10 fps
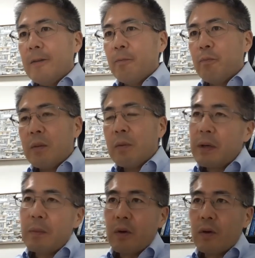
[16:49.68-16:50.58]
Maybe
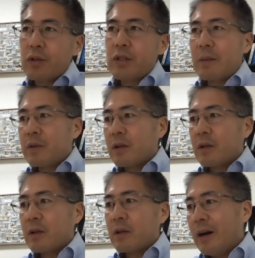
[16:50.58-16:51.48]
people who are skeptical
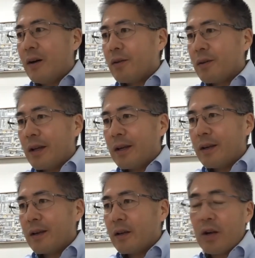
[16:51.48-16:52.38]
about
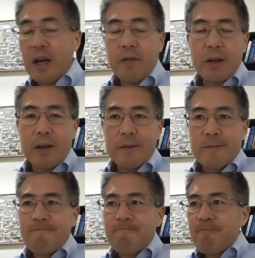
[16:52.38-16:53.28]
having a
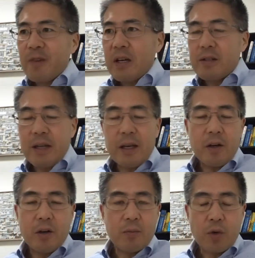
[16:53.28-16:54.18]

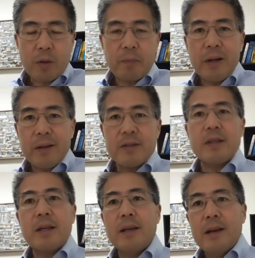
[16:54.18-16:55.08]
stay-at-home work
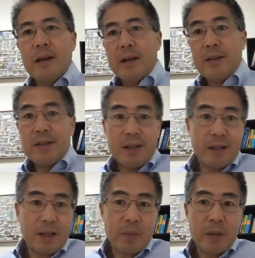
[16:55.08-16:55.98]
policy, seeing
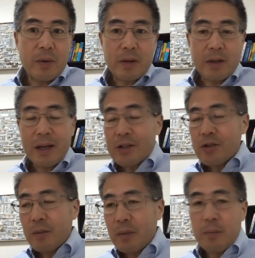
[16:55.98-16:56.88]
that people can
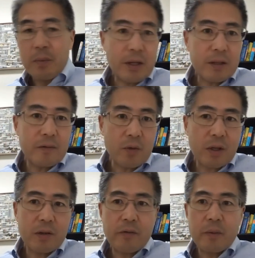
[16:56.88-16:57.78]
actually be productive
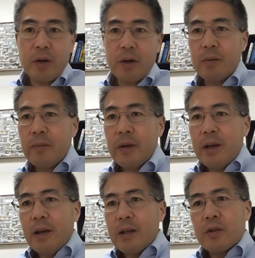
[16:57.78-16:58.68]
working from home.
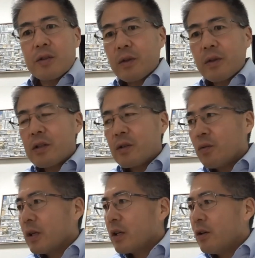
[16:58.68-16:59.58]
So it's
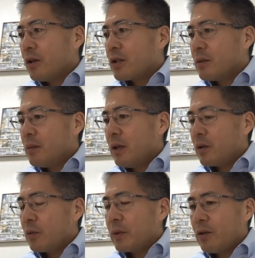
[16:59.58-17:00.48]
really curious to me. It
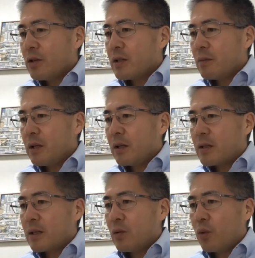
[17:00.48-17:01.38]
will be curious to me to
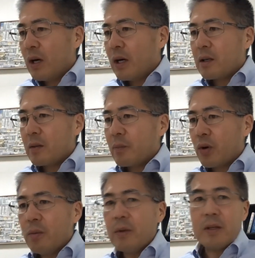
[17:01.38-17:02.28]
see what
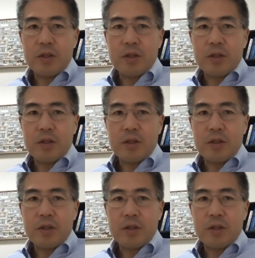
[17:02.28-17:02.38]
permanent